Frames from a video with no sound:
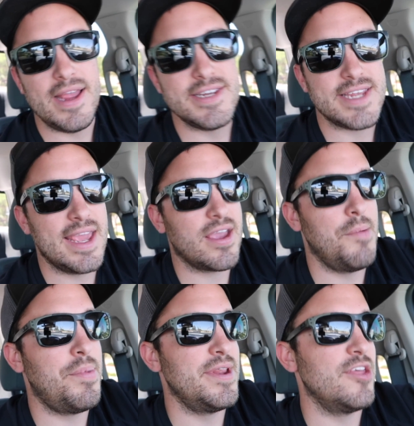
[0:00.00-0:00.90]
intake
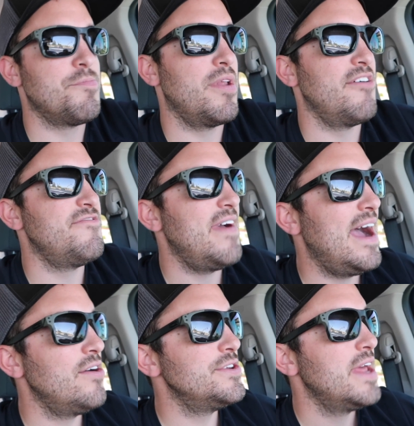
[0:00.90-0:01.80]
companies, but I
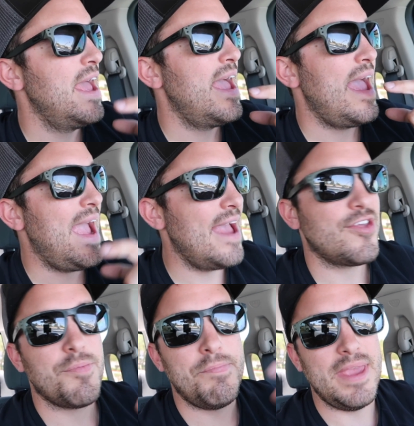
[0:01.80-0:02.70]
found
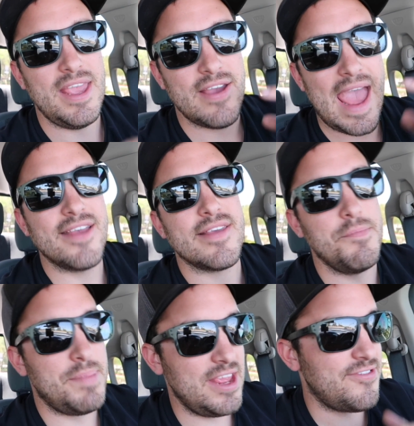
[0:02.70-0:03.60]

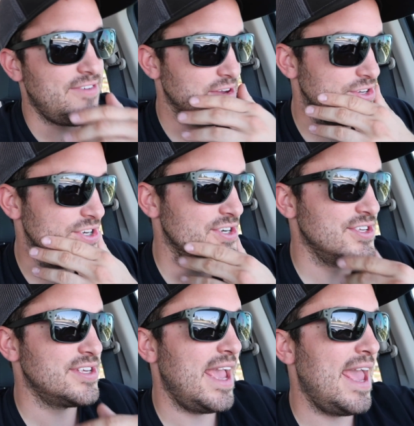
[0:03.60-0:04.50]
S&B
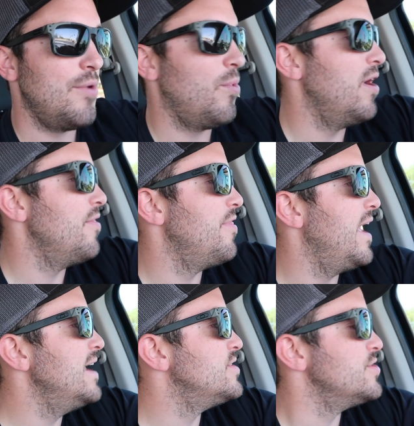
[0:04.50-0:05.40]
Filters, and what
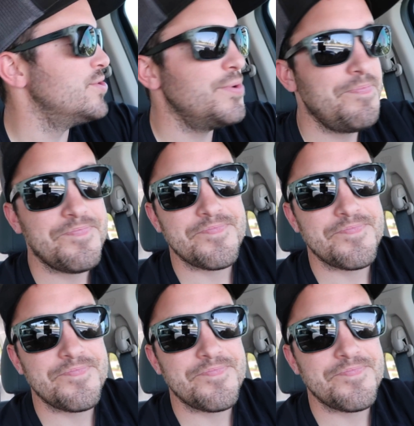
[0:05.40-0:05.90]
they do